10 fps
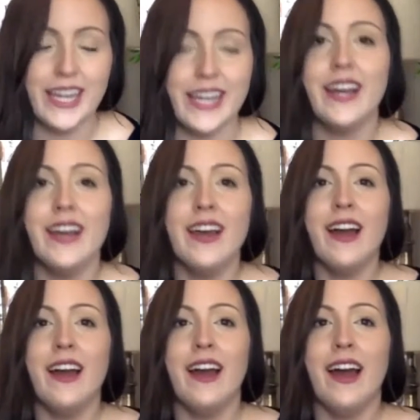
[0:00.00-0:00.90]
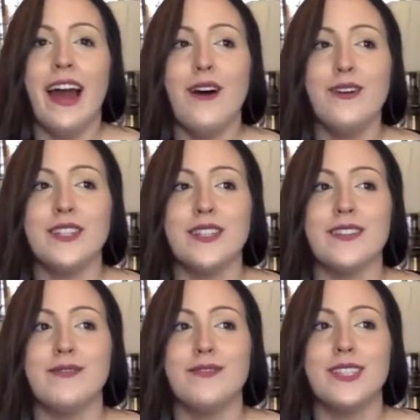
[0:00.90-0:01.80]
Like how to
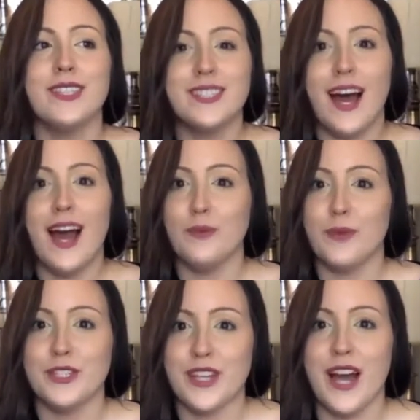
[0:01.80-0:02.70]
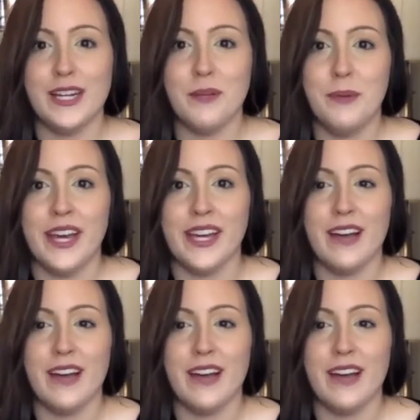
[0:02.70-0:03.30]
decide which guy to pick,